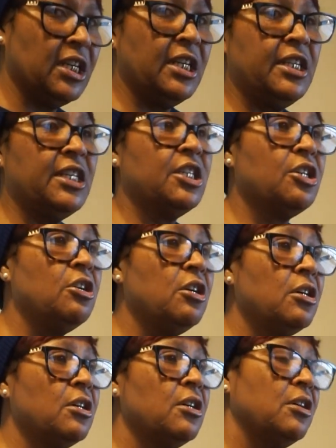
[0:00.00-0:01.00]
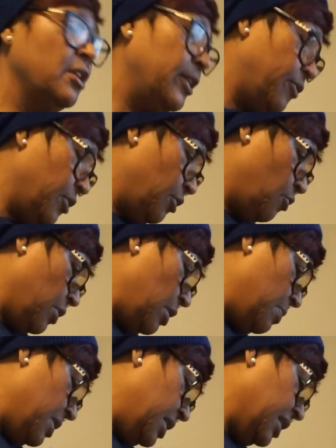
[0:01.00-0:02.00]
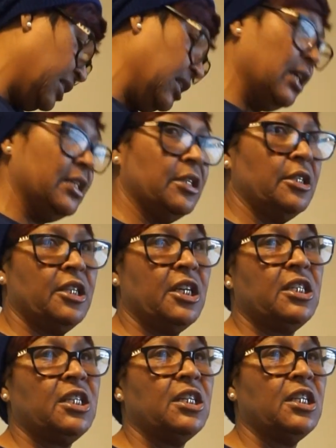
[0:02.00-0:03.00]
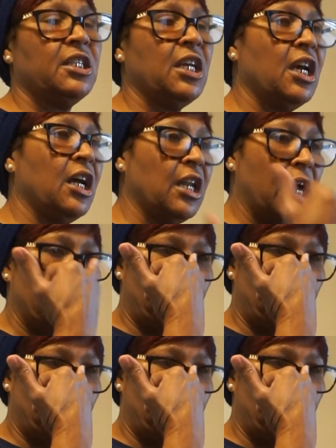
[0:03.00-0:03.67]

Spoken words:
let this cook until the green beans are done. This doesn't take a lot